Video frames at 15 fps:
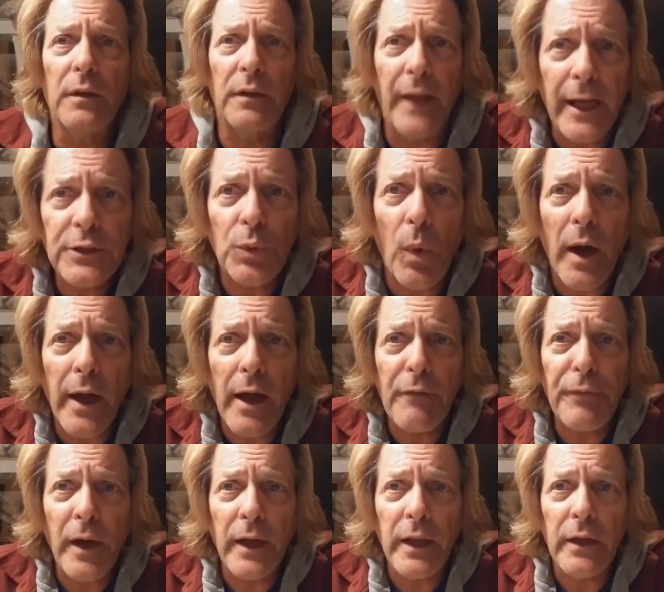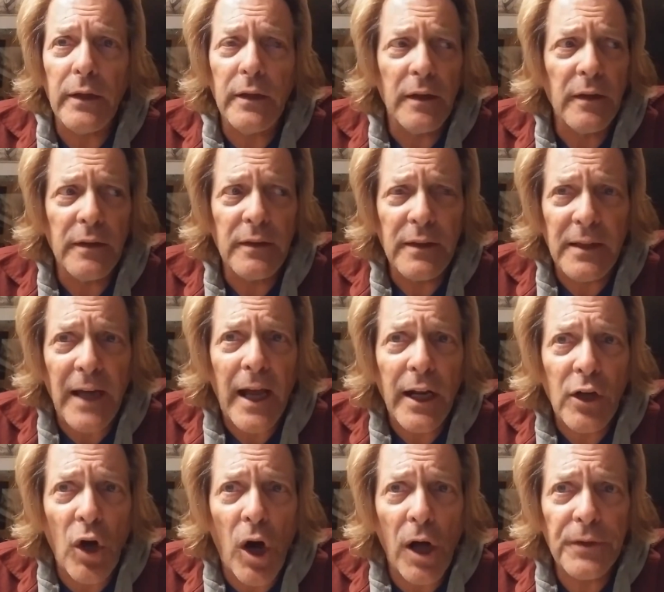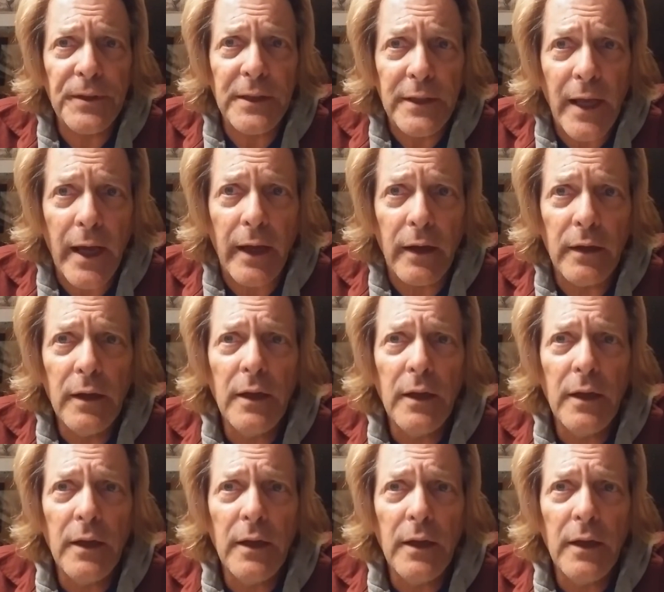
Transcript: That's why I finally got a call today.